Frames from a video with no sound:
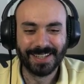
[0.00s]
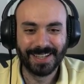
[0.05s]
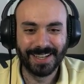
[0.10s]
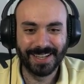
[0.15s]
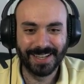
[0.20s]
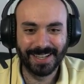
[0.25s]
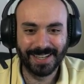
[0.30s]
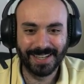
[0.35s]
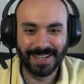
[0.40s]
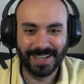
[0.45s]

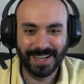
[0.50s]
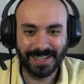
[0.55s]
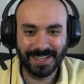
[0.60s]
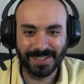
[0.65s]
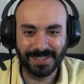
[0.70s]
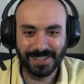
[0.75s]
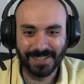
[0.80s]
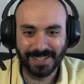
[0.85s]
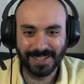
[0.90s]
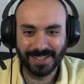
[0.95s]
I
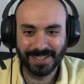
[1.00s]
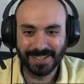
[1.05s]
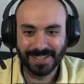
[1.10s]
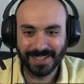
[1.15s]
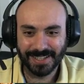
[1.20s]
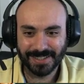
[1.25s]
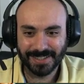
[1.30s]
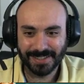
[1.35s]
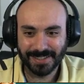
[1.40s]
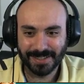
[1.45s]
could,
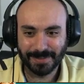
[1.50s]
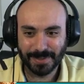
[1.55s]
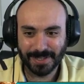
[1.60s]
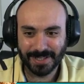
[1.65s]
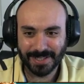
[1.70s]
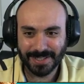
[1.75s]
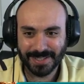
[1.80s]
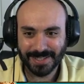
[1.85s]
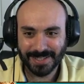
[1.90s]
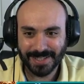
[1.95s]
but
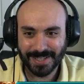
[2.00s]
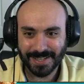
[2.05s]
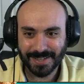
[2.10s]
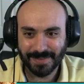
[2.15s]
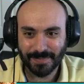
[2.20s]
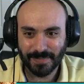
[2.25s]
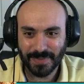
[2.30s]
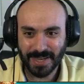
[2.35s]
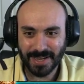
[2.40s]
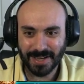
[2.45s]
let's see.
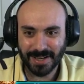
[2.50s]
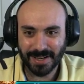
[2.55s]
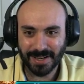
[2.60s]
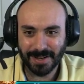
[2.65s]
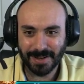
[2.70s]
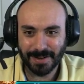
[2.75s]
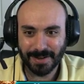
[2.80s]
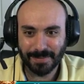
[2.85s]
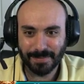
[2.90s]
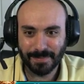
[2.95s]

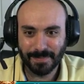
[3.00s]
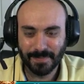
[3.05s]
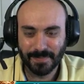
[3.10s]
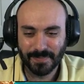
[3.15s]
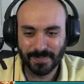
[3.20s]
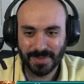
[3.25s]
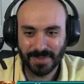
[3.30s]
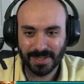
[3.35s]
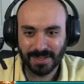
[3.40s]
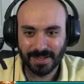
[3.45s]
I
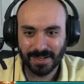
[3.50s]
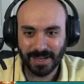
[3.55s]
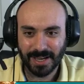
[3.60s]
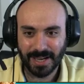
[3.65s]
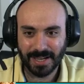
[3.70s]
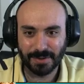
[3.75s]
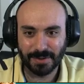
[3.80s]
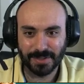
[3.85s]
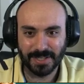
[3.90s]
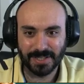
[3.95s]

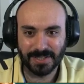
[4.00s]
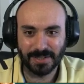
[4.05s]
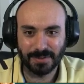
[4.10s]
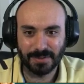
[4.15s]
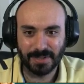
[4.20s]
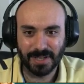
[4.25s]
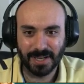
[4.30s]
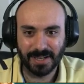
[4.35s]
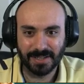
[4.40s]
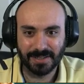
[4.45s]
don't need to
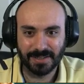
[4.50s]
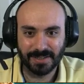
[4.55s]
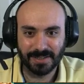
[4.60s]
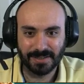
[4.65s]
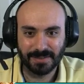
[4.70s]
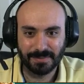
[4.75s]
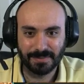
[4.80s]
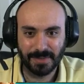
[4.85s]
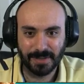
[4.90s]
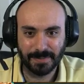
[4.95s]
yet.
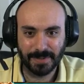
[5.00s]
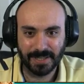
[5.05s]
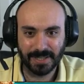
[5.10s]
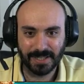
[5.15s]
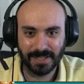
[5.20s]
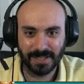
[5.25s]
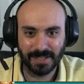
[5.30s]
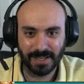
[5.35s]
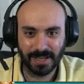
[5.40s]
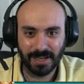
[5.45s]
Maybe at
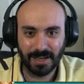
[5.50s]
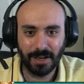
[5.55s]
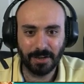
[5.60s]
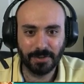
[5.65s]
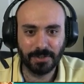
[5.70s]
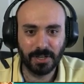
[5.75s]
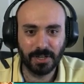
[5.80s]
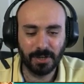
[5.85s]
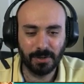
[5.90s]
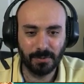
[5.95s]
the end of the game. Oh,
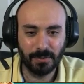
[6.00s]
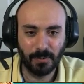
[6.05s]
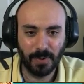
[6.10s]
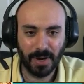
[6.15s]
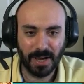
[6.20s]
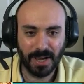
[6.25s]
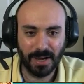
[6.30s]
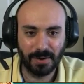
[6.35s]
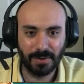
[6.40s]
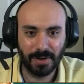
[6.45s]
you know,
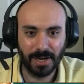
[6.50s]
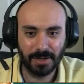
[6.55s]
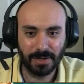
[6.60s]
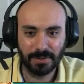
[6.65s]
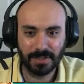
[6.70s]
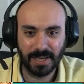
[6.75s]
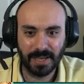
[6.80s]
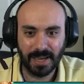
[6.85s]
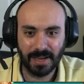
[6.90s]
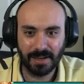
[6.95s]
wow, I
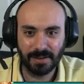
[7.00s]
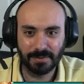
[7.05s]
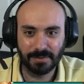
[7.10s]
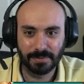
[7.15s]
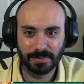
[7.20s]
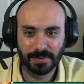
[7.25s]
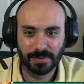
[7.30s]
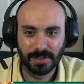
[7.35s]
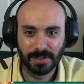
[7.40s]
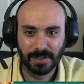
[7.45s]
only
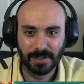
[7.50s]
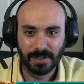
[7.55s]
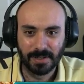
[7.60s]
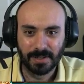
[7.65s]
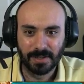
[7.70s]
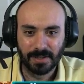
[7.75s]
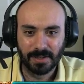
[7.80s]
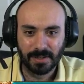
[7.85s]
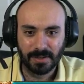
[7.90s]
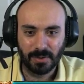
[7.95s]
have
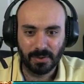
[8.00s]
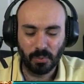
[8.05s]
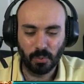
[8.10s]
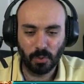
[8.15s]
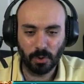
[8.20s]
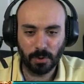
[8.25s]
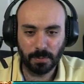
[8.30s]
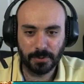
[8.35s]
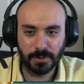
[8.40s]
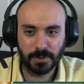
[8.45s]

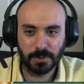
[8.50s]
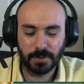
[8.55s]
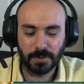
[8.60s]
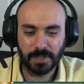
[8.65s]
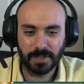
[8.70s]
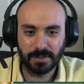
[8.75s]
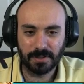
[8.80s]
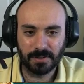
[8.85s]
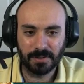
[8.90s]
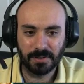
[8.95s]
Warp
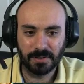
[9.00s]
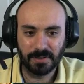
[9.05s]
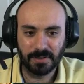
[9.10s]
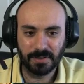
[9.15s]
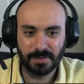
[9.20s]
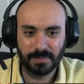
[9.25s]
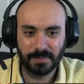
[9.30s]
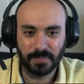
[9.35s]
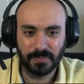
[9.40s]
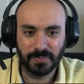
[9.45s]
Retreat.
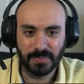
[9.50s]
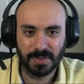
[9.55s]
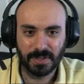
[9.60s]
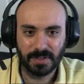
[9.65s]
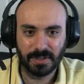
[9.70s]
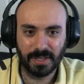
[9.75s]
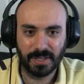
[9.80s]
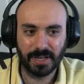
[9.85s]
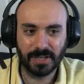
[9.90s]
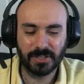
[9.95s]

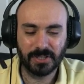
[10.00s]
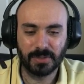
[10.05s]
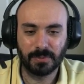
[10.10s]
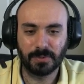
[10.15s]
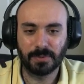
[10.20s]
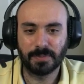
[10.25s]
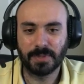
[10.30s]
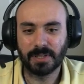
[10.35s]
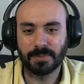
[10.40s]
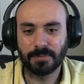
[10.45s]
That actually
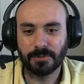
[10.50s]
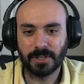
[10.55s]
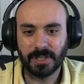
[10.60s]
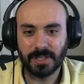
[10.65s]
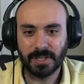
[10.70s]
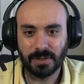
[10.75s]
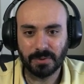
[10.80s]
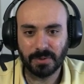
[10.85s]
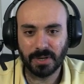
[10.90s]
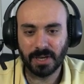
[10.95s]
would be a
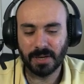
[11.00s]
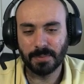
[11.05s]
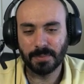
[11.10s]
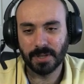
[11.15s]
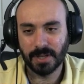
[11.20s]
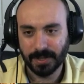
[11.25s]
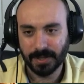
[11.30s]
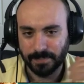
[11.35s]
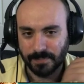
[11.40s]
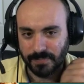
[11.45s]
pretty okay
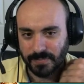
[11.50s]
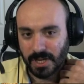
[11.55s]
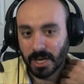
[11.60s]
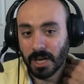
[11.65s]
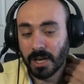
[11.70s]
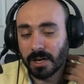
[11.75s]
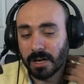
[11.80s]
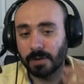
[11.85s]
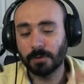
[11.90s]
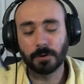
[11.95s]
play.
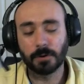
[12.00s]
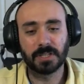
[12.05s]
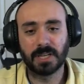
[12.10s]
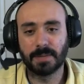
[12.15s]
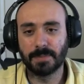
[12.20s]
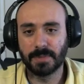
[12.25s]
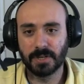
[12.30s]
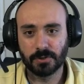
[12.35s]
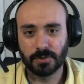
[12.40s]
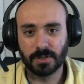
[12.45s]
Of course,
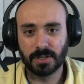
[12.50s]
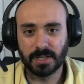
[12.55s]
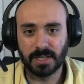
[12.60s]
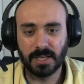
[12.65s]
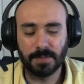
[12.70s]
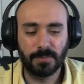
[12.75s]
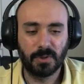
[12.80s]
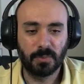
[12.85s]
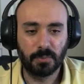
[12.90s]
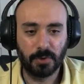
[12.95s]
I'm going to try to
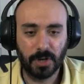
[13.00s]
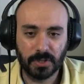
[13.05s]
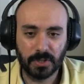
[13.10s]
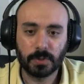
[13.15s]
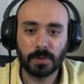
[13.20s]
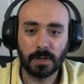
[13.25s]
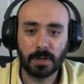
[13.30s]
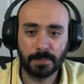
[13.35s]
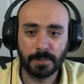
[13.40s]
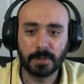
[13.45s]
keep the
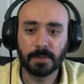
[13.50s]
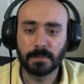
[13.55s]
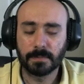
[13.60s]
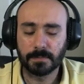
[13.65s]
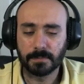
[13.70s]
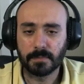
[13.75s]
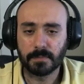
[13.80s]
pressure up.